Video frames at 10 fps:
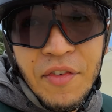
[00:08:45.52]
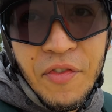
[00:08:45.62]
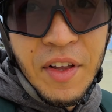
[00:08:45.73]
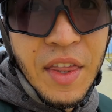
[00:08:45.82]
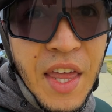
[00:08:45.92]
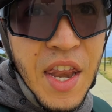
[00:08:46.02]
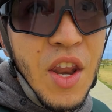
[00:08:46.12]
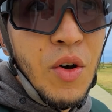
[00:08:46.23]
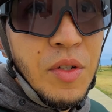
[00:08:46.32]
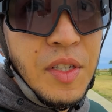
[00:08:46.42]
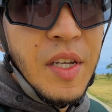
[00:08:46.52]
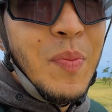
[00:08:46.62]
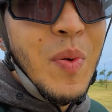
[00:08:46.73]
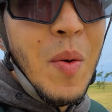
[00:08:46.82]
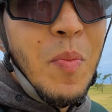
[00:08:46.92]
felt the nose
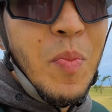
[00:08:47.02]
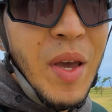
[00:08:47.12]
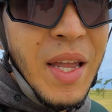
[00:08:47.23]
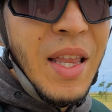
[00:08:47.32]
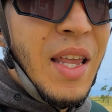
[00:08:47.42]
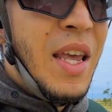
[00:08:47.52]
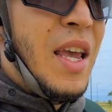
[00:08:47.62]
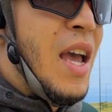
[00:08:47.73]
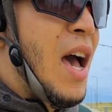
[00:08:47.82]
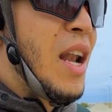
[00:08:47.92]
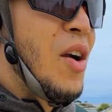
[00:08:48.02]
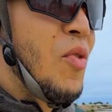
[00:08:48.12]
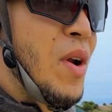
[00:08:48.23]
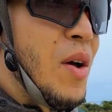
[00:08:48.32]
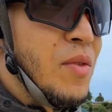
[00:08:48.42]
dip a bit at
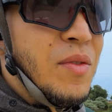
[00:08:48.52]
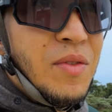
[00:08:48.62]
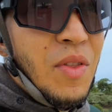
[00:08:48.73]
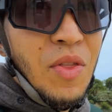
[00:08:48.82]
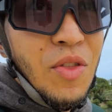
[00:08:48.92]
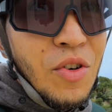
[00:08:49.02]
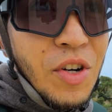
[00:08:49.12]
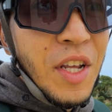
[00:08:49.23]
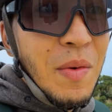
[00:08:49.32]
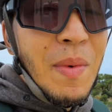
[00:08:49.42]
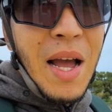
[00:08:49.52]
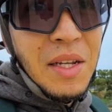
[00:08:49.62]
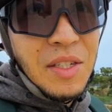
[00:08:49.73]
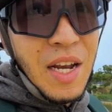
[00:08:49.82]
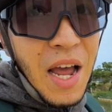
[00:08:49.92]
around 30
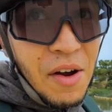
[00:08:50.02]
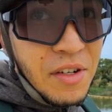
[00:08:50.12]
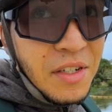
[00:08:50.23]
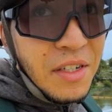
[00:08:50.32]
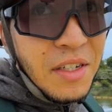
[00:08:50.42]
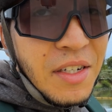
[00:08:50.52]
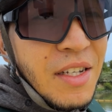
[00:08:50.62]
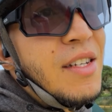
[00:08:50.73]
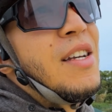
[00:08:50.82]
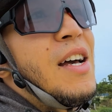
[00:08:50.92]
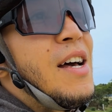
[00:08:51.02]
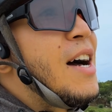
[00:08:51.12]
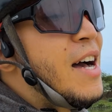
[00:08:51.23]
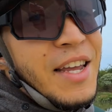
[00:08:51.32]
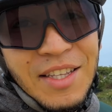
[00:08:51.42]
miles an hour.
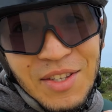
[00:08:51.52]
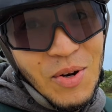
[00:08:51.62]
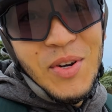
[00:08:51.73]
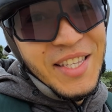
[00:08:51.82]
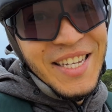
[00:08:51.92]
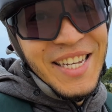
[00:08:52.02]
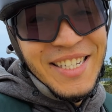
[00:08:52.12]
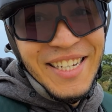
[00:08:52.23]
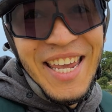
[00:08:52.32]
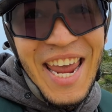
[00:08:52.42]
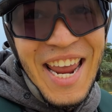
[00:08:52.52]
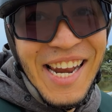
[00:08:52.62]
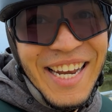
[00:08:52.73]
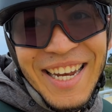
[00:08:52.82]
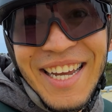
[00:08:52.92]
I ain't doing this again.
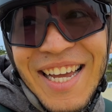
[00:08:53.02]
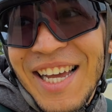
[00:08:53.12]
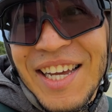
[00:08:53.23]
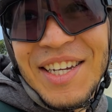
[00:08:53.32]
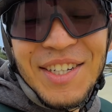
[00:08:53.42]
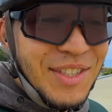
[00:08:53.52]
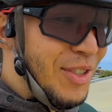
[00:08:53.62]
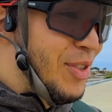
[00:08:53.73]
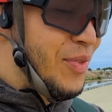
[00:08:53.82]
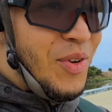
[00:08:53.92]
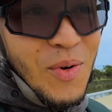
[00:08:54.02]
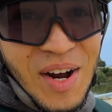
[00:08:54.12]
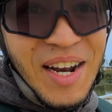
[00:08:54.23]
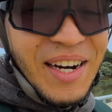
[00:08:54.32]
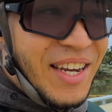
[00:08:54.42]
So if you
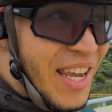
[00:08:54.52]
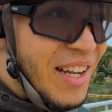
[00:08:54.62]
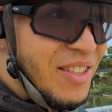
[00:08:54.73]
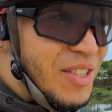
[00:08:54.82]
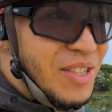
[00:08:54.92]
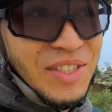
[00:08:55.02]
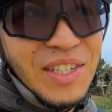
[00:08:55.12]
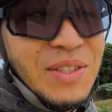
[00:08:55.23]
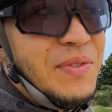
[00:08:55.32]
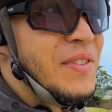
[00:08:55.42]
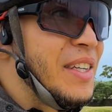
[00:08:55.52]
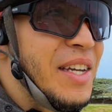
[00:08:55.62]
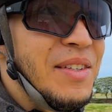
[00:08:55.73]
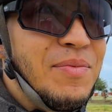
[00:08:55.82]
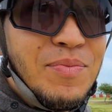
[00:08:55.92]
want to yourself
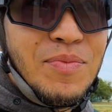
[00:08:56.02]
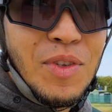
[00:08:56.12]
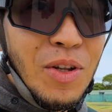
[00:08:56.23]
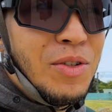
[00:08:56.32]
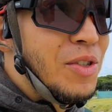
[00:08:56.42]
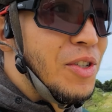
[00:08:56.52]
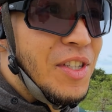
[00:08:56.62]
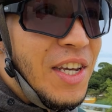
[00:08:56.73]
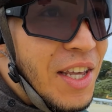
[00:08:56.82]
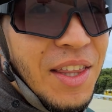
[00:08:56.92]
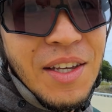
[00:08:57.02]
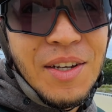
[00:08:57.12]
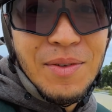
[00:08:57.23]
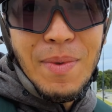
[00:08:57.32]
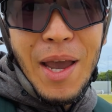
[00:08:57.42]
and lose your teeth,
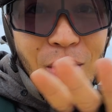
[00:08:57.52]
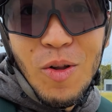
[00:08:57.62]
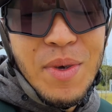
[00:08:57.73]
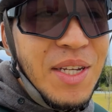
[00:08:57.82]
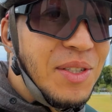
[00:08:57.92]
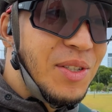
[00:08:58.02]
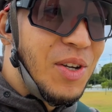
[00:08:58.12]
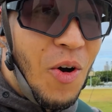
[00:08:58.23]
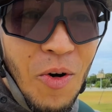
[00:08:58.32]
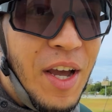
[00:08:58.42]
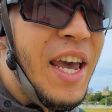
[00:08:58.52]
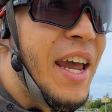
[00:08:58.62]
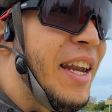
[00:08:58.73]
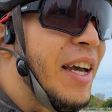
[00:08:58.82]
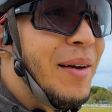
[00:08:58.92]
by all means go
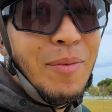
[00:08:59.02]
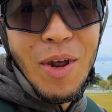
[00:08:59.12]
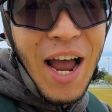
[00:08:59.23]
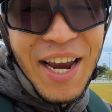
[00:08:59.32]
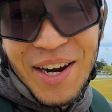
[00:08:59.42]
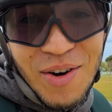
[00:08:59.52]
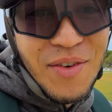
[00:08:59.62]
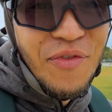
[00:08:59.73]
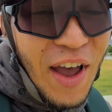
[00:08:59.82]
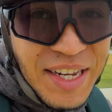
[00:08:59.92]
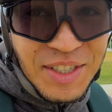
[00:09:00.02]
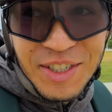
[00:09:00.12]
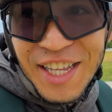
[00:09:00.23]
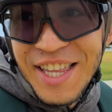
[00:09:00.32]
ahead, but I ain't going faster than